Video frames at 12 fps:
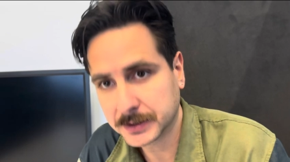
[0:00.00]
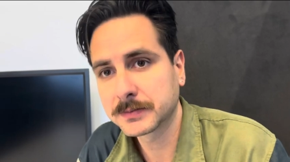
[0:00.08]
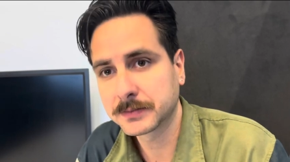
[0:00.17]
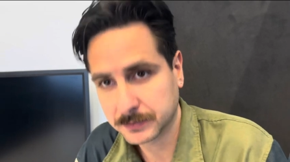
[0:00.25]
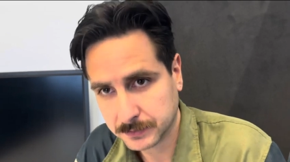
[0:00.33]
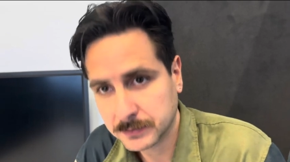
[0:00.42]

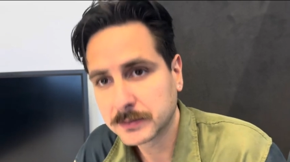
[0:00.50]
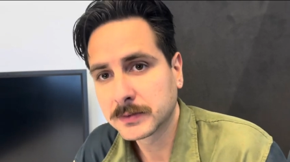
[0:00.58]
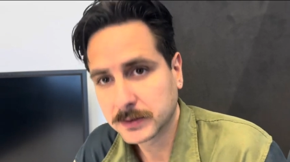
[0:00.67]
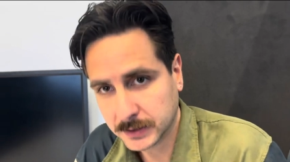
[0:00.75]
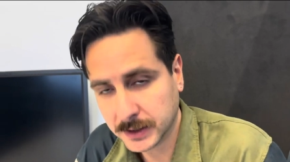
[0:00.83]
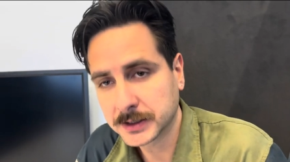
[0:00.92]
Europe.
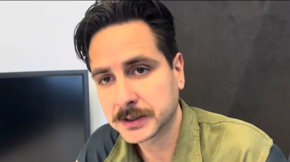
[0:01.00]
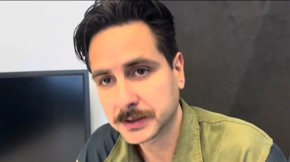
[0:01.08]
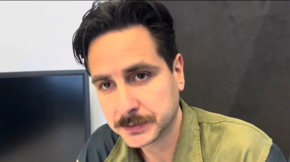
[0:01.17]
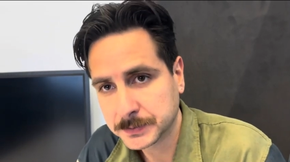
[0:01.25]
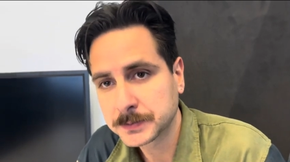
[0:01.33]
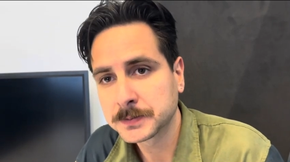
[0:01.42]
Yes. So they've
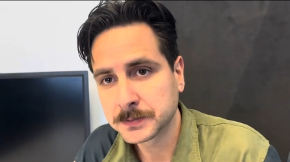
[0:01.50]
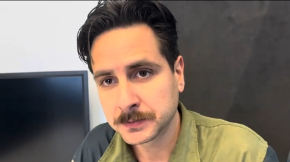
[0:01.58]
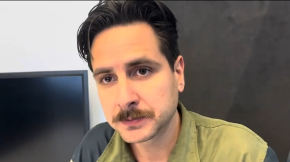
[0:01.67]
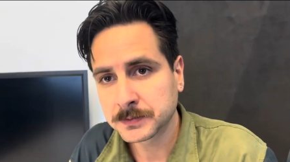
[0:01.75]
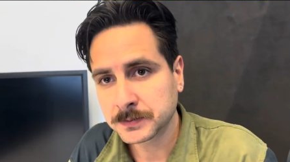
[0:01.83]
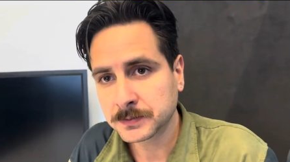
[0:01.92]
had to play
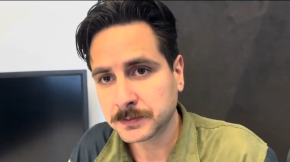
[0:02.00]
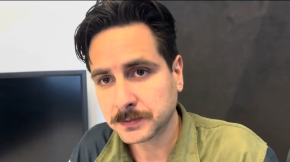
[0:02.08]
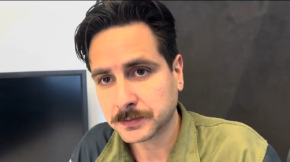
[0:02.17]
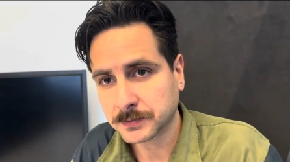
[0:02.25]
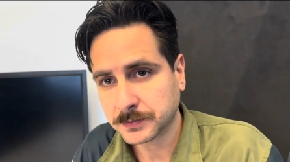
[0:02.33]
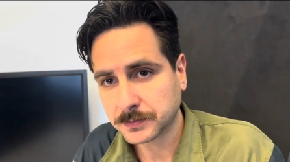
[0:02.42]
teams from I
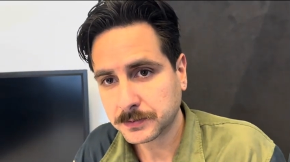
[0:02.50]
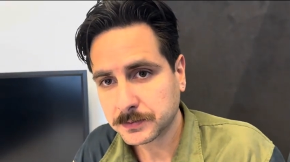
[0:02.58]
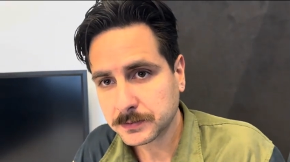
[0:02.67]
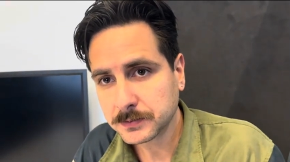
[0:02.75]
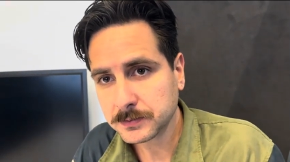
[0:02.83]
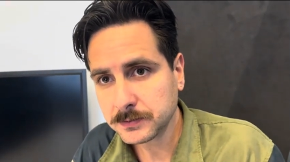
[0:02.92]
think it was Boca
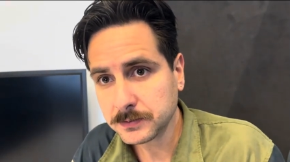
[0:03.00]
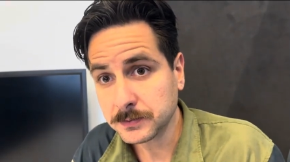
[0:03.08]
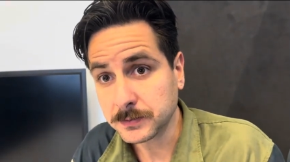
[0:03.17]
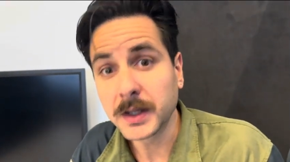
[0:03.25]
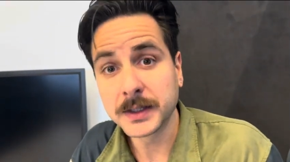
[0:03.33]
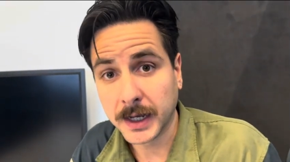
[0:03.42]

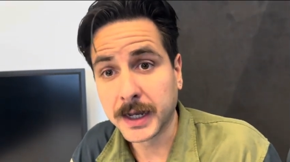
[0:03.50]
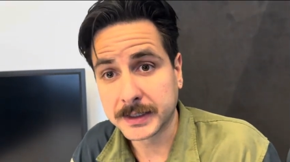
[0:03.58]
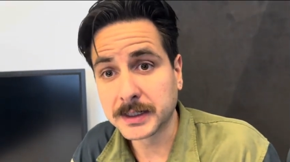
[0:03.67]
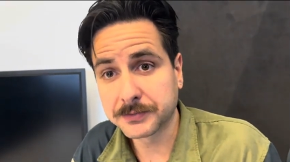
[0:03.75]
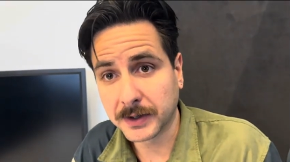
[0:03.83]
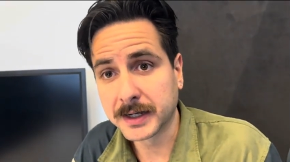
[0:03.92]
Juniors. Yeah, in uh, the
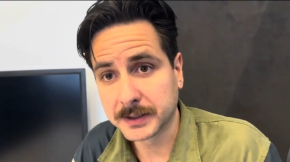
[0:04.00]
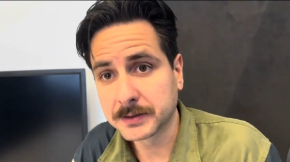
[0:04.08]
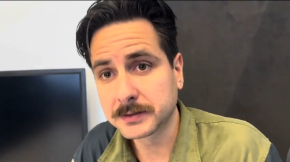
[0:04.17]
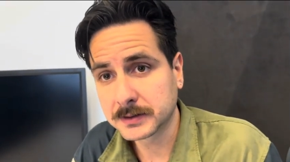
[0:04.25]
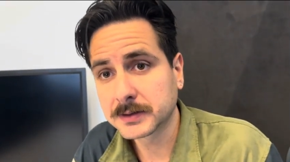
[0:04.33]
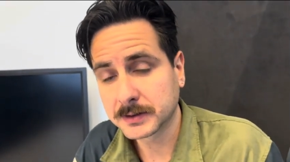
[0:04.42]
final.
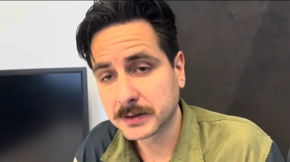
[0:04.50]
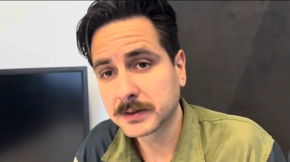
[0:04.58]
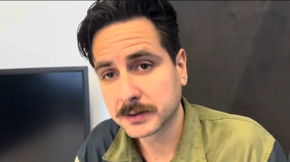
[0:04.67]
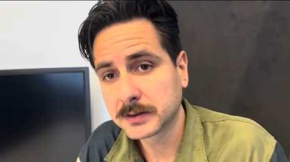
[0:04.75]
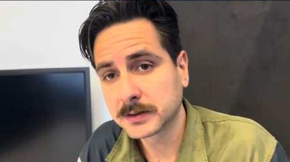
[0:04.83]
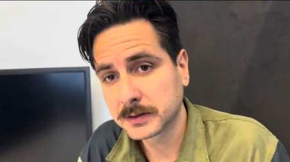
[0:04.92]
Played, but
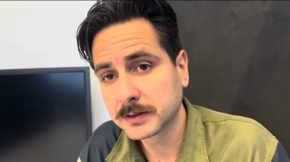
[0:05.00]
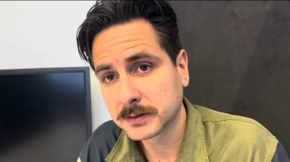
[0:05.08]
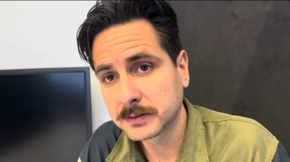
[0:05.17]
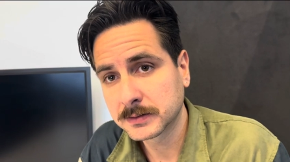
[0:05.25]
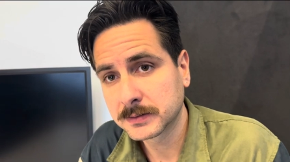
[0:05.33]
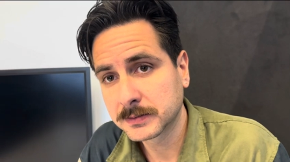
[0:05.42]
you know
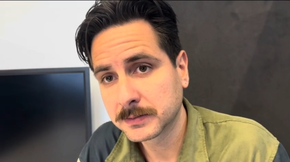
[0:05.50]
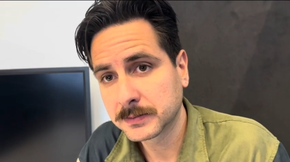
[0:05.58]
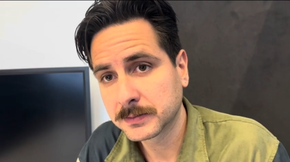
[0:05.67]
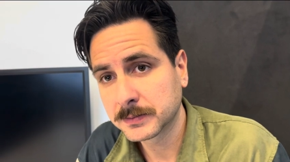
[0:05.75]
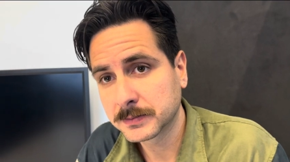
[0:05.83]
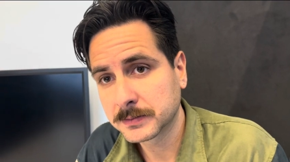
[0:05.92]
teams from all
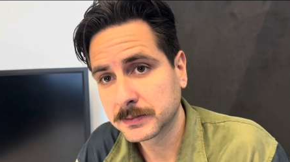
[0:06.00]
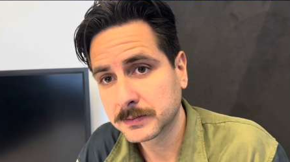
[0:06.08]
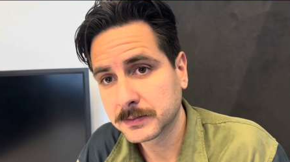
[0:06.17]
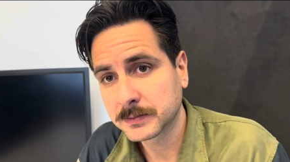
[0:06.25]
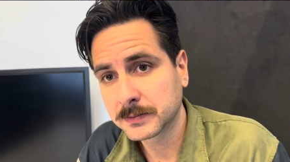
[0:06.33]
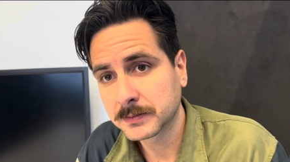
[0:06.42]
over
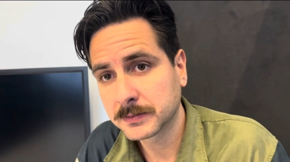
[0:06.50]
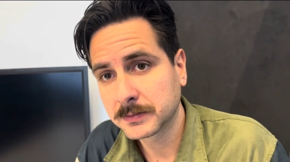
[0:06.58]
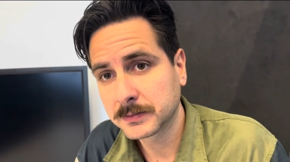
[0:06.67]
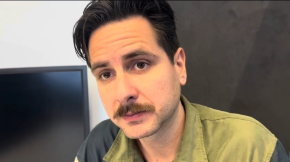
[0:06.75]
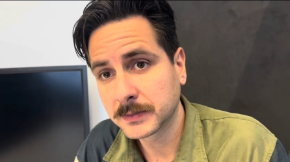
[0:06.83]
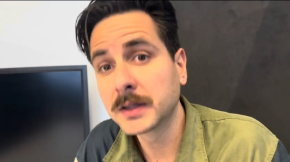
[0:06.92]
South
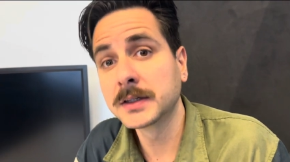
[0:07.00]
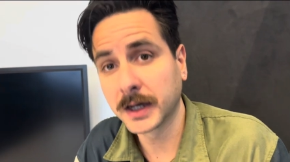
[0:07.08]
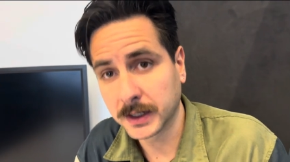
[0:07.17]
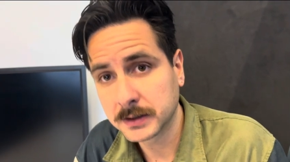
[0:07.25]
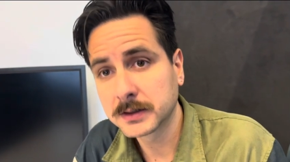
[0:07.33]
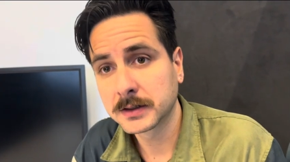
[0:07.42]
America. Is that yeah.
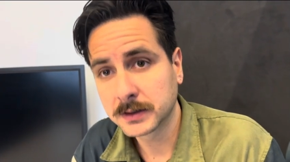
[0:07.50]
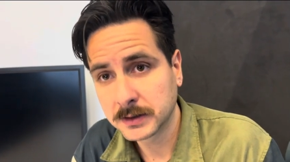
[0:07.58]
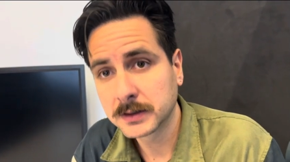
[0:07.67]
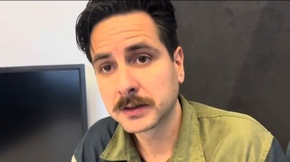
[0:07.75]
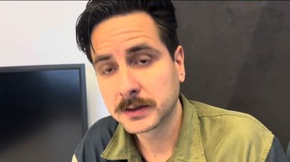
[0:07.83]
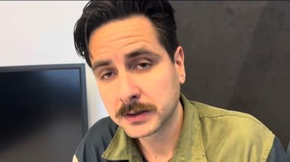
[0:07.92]
how it? And,
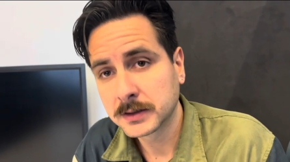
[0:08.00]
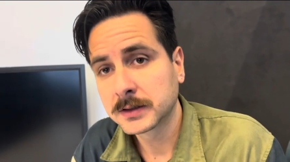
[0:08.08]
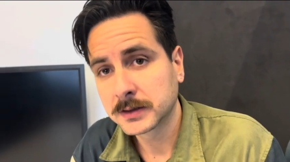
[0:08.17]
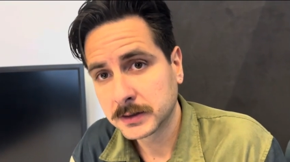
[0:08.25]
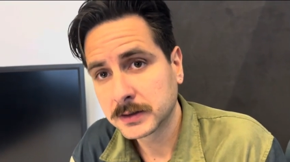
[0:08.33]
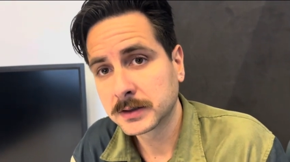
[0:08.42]
and, how big a
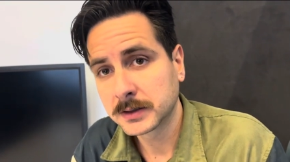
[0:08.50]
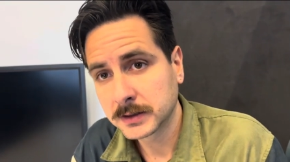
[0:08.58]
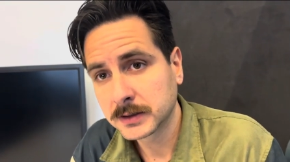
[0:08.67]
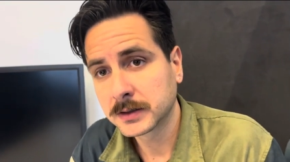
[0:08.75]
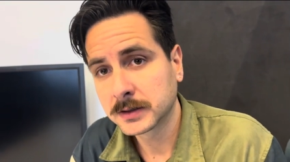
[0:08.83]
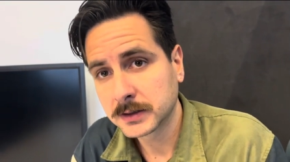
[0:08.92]
deal is
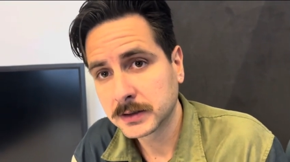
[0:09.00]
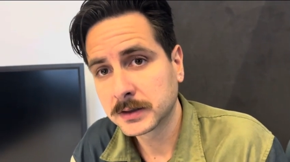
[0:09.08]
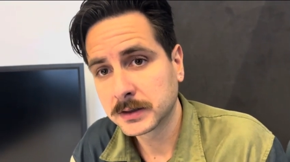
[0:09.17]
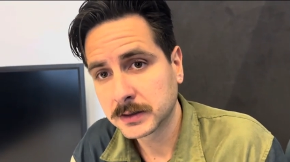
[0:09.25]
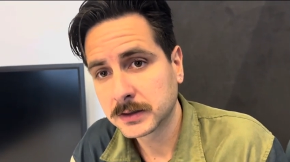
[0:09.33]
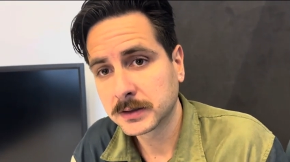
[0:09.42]
that? Is it like
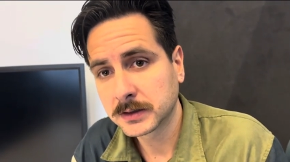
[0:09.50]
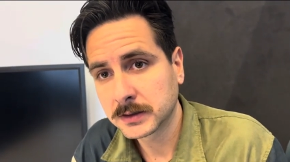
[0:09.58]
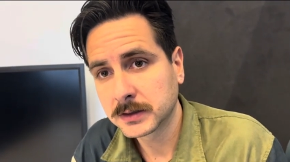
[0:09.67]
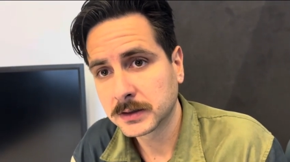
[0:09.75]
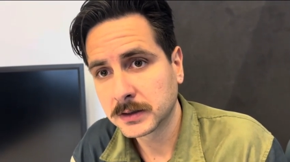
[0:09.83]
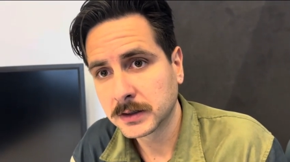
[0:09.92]
the
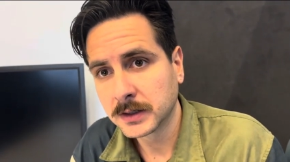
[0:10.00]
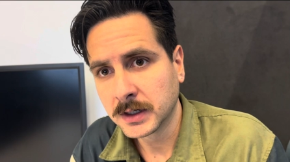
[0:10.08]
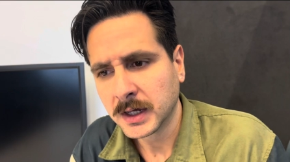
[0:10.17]
Champions League?